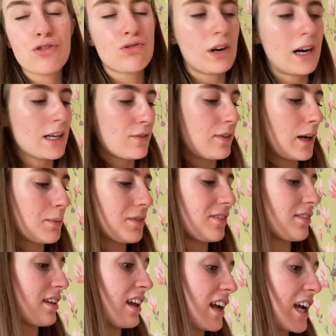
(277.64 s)
dried flowers in
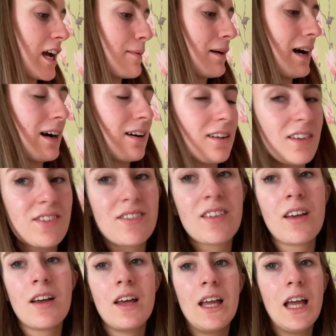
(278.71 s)
TK Maxx,
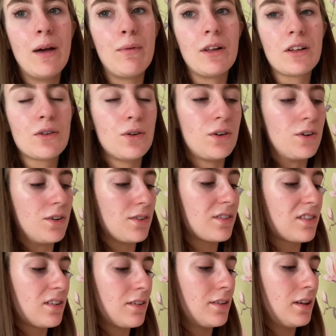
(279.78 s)

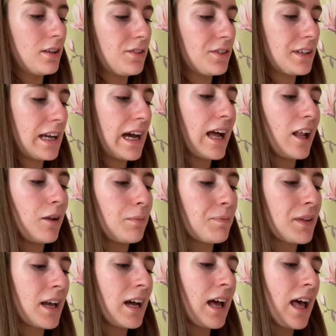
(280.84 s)
Wilco's, Dunelm,
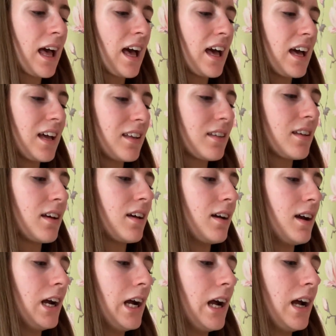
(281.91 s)
and
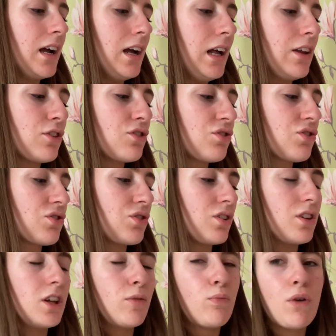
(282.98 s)
they just
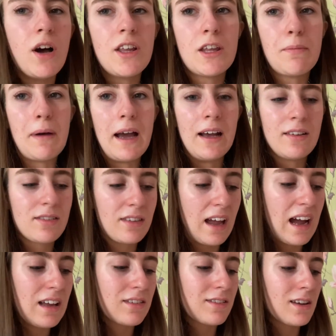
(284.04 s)
weren't the best,
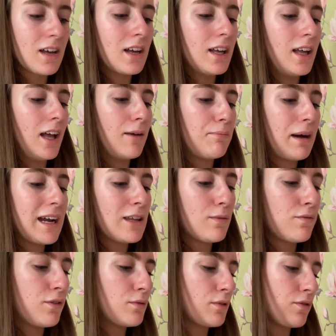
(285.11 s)
and buying them
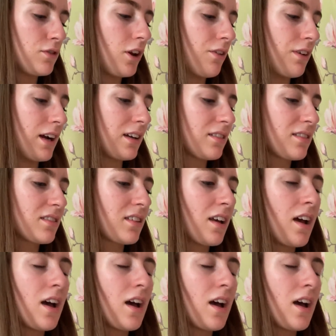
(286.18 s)
from a florist,